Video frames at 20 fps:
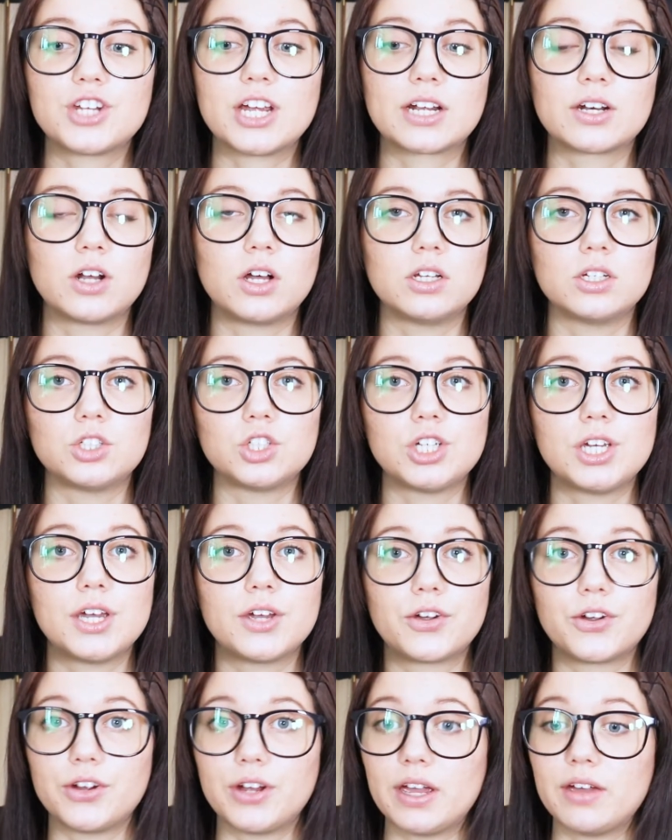technology
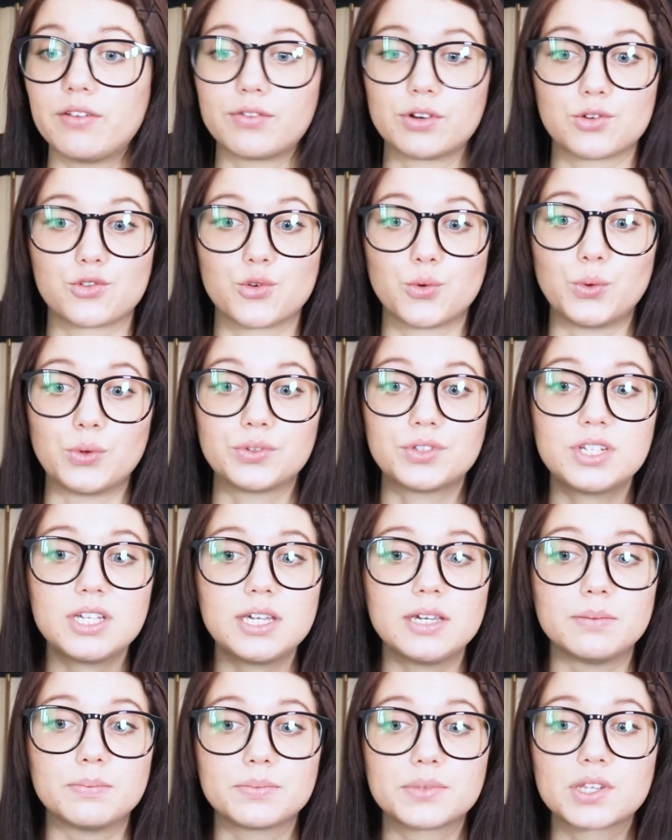and create virtual
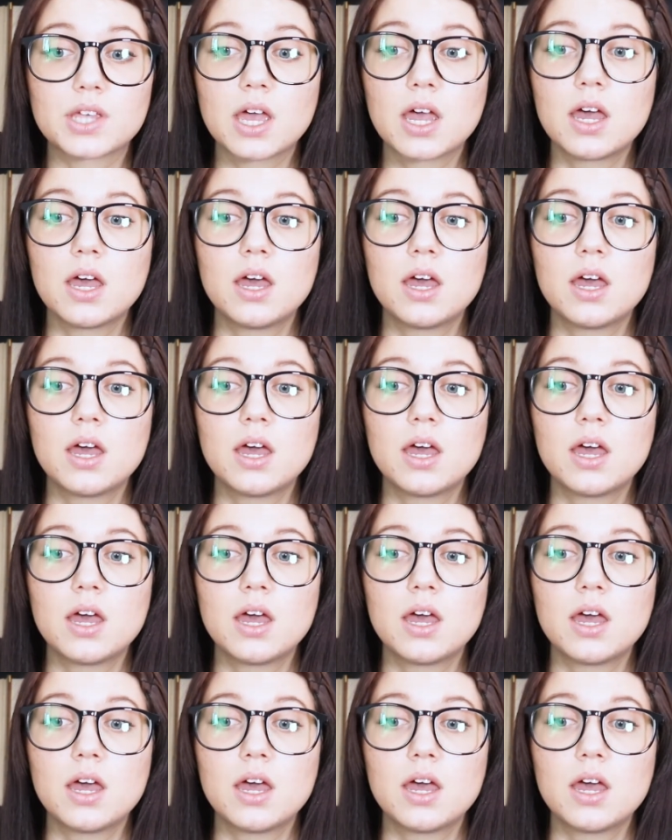teams.